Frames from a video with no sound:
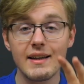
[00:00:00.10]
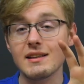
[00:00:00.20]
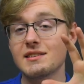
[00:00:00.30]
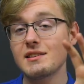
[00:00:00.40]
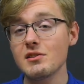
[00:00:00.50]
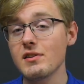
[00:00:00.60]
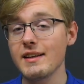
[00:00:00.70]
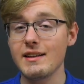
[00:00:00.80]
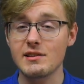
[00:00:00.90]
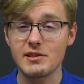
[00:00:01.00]

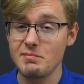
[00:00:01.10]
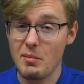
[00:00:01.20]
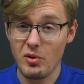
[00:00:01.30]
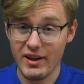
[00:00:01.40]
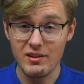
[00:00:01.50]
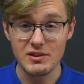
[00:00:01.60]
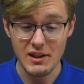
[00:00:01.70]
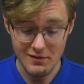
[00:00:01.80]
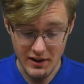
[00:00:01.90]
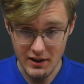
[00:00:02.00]
Considering an extreme
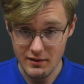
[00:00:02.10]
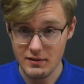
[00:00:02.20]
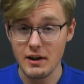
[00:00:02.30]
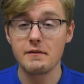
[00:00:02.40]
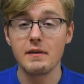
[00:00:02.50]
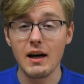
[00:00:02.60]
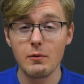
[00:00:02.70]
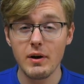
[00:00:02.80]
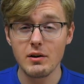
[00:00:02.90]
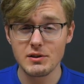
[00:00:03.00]
popularity of the
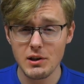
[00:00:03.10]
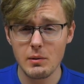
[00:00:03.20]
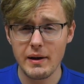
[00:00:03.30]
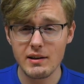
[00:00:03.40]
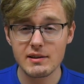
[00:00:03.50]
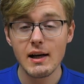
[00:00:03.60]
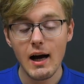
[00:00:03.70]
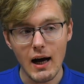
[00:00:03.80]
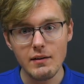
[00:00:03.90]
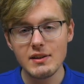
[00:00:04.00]
Wi-Fi video doorbells,
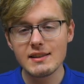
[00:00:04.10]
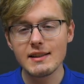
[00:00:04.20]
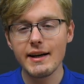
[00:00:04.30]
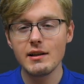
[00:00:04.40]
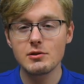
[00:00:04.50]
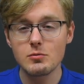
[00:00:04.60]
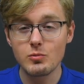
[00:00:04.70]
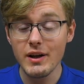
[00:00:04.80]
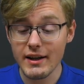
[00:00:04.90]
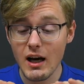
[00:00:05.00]
I've decided to
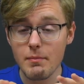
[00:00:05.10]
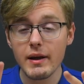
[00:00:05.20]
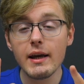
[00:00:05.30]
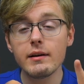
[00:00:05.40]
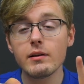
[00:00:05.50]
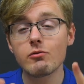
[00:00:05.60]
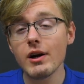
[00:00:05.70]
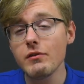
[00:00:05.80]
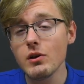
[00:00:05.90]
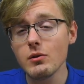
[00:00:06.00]
bring up and
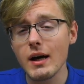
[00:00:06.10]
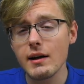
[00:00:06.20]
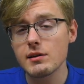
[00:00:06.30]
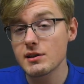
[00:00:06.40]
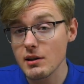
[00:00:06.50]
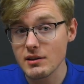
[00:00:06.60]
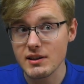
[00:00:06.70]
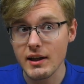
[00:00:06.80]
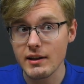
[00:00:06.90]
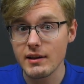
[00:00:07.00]
review a
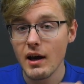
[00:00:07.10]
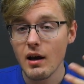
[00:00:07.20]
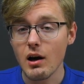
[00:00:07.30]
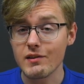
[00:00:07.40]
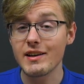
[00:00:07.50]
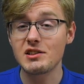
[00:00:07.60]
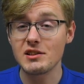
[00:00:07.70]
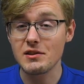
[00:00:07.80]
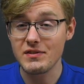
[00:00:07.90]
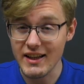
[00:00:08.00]
certain
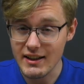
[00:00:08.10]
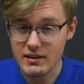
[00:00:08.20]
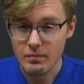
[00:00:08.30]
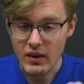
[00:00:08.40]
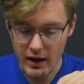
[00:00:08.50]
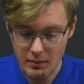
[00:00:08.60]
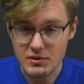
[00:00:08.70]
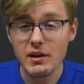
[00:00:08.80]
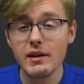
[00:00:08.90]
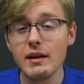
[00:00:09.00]
origins of these. And
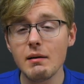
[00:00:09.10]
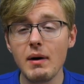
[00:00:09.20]
I'm talking